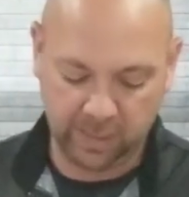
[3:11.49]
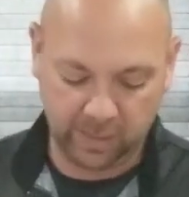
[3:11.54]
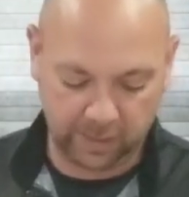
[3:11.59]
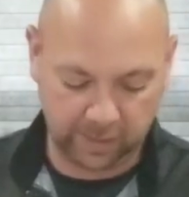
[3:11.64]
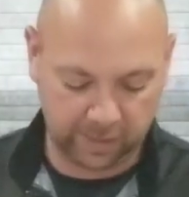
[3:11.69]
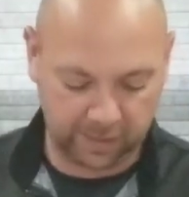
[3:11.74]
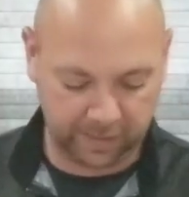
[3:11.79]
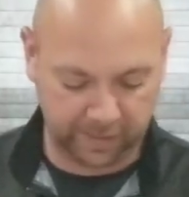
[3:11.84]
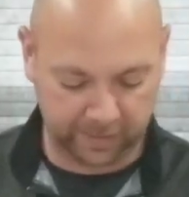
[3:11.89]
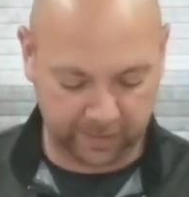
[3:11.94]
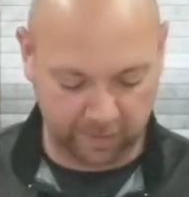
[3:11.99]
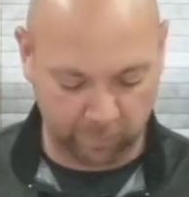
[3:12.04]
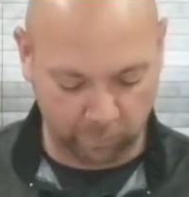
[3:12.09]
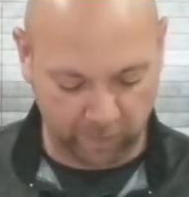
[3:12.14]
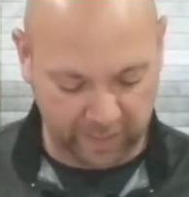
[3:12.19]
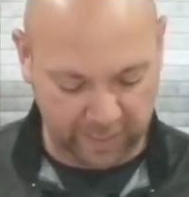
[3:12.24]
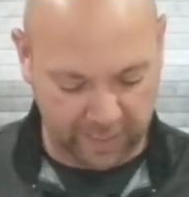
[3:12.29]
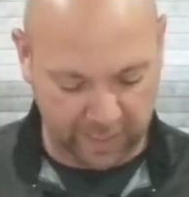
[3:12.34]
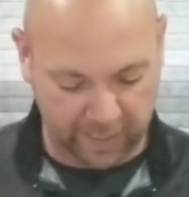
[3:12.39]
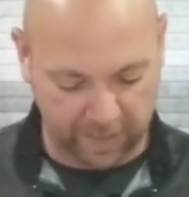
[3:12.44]
And then
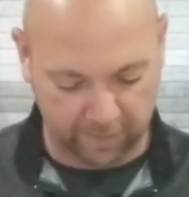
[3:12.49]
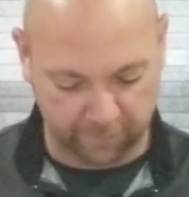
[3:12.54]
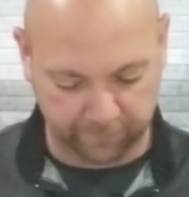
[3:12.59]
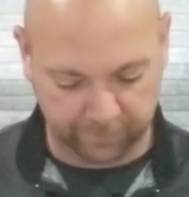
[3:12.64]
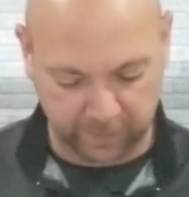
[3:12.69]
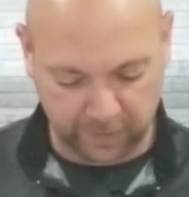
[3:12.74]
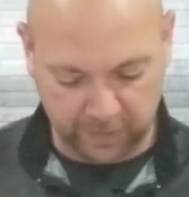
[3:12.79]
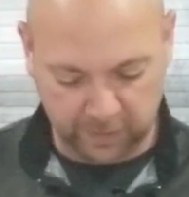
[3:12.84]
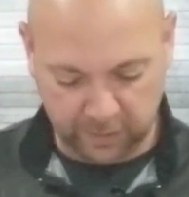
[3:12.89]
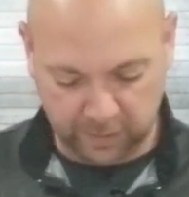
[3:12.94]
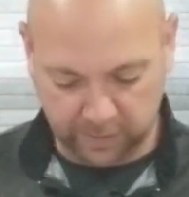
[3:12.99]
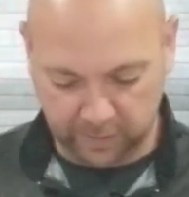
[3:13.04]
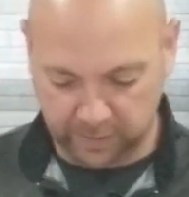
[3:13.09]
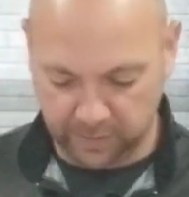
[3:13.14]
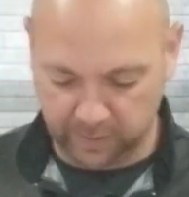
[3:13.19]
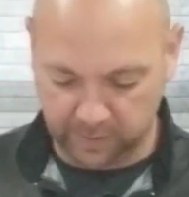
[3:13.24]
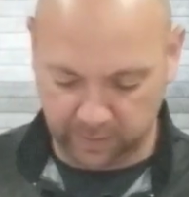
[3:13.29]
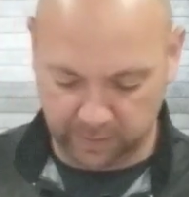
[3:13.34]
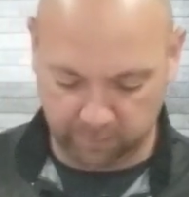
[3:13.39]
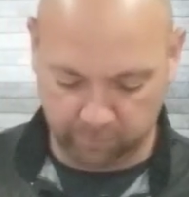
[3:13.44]
we have,
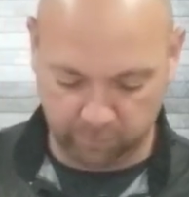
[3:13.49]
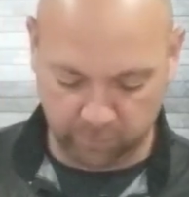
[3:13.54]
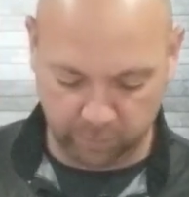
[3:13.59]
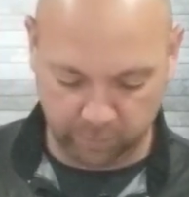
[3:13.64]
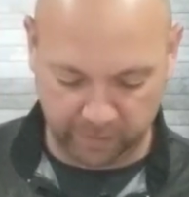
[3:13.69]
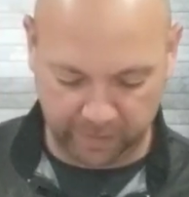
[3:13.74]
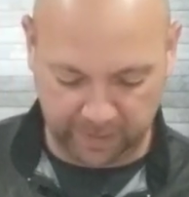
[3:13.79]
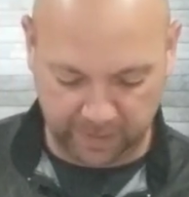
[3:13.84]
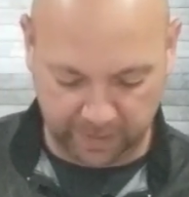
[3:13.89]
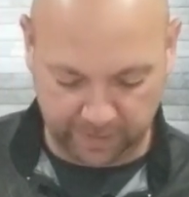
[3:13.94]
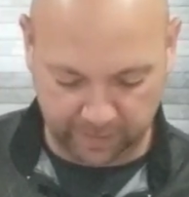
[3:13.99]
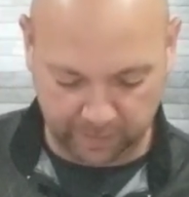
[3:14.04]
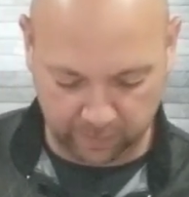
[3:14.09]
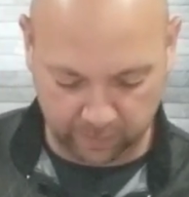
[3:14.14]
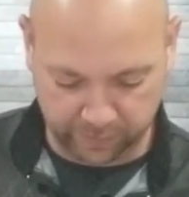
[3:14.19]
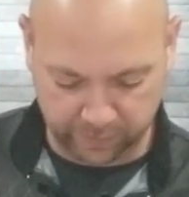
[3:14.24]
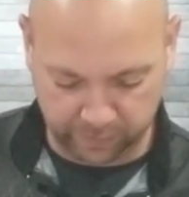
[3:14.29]
what do we got here?